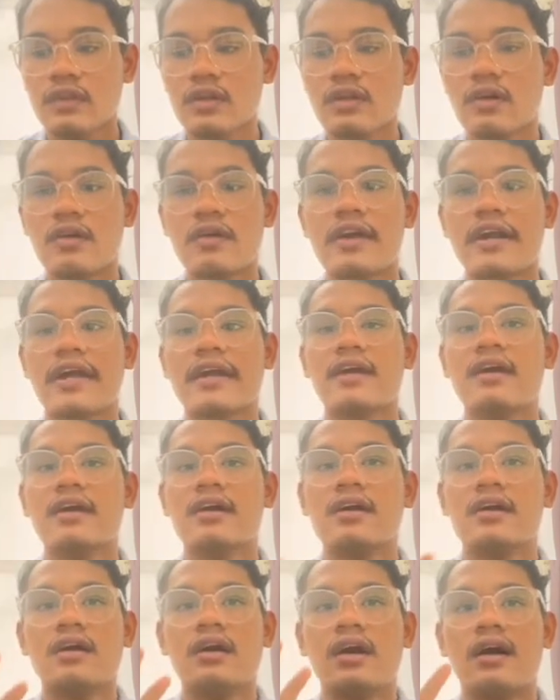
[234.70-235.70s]
Alright,
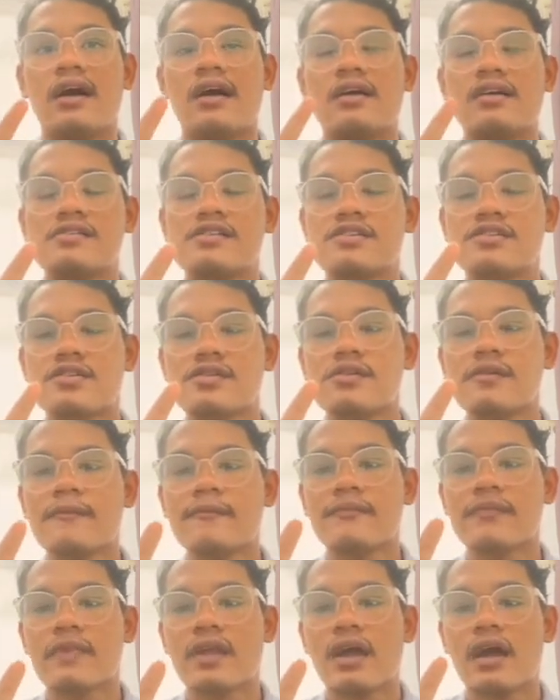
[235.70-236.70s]
so
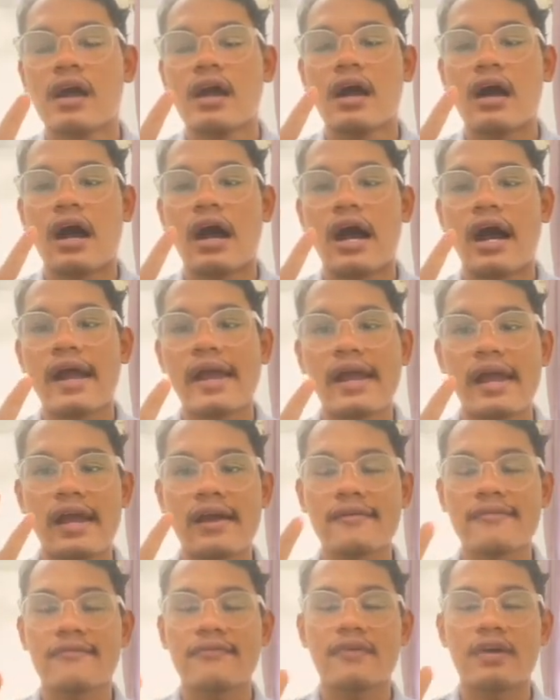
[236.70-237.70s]
I
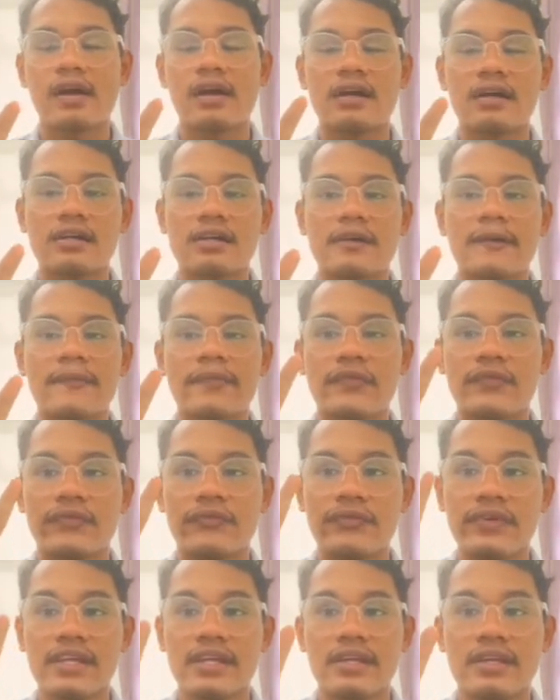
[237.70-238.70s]
have a
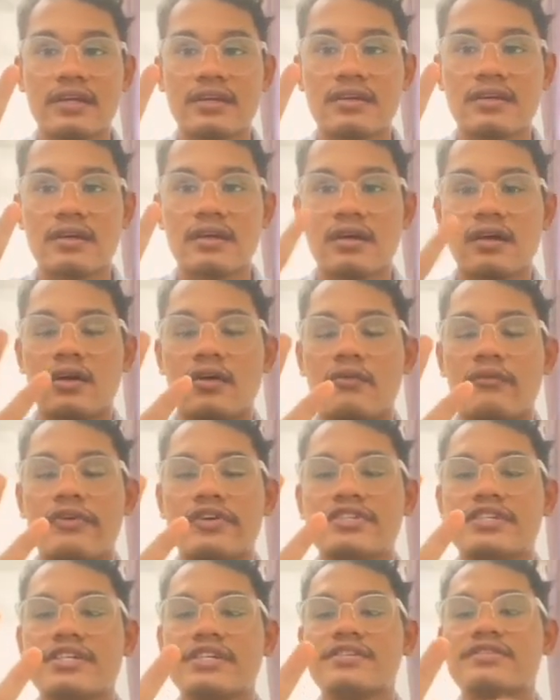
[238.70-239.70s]
V,
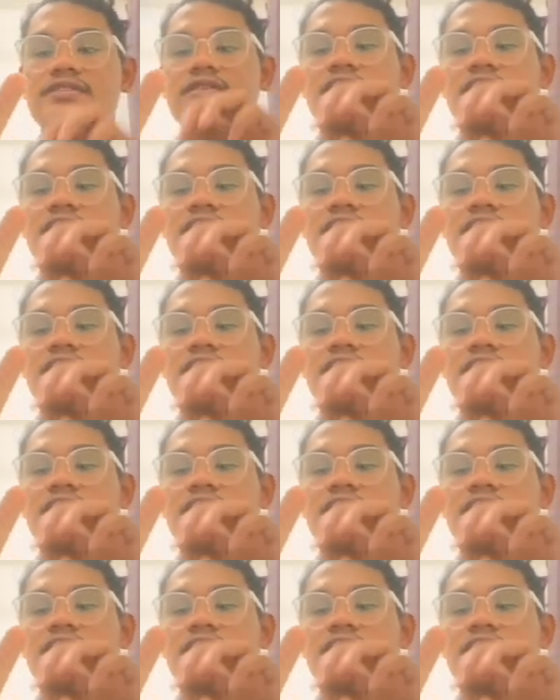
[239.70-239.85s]
which is